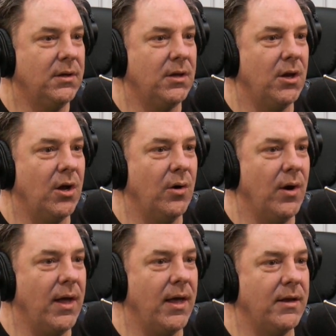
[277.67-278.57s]
you know,
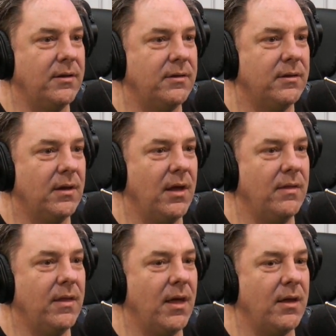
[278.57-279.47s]
and
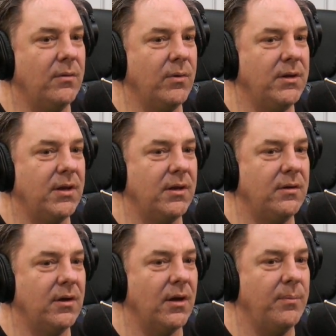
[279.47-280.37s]
and then we
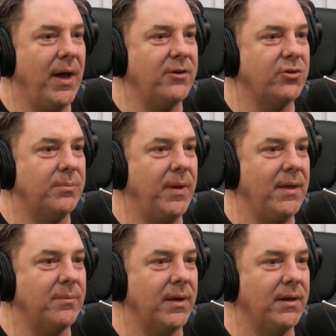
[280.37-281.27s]
did uh, Patrick
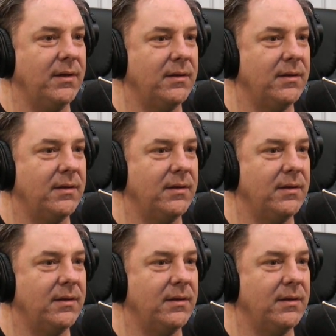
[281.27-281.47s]
Bateman.